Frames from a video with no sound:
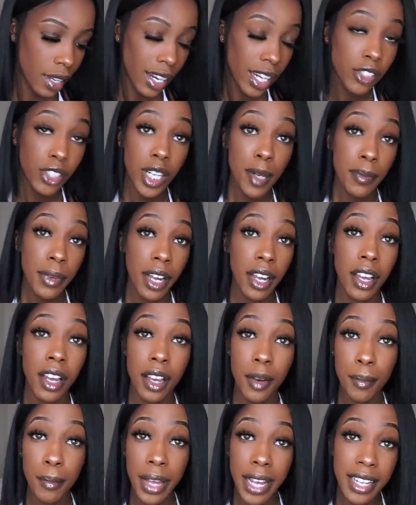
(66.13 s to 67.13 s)
I tried
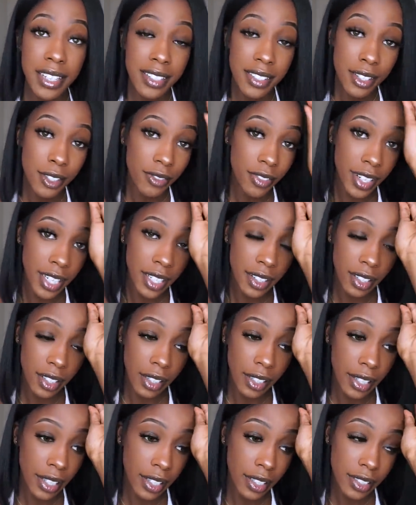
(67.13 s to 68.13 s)
my best to find the
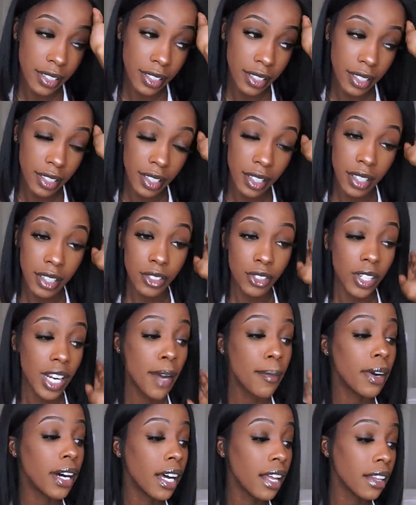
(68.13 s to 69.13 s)
link to the
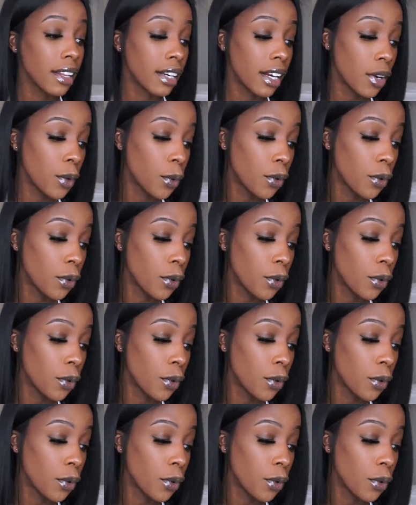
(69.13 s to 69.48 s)
tripod that I